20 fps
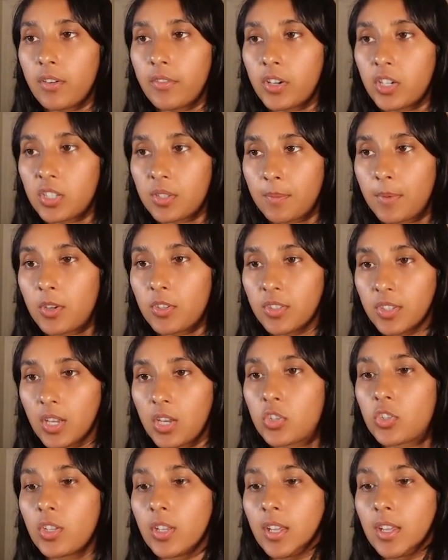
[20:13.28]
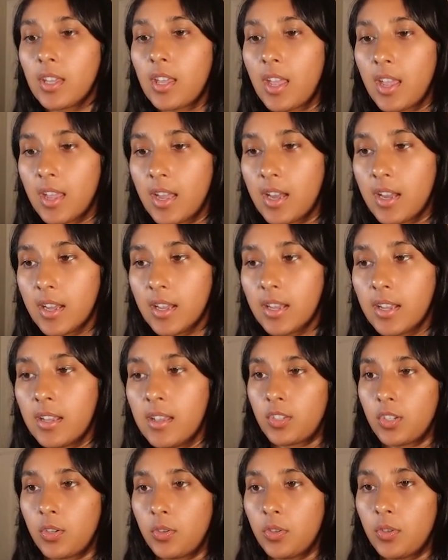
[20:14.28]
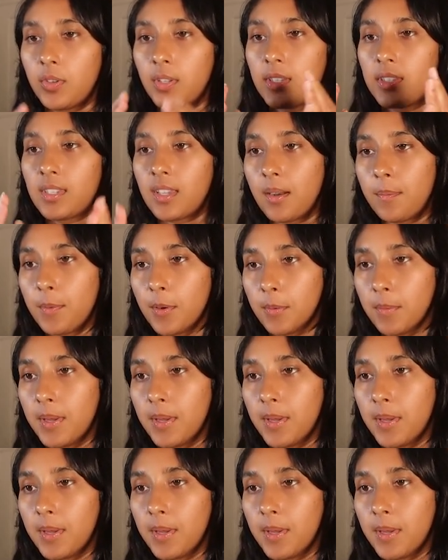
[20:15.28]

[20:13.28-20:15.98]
of our Smart Scheduling AI. So you can set up your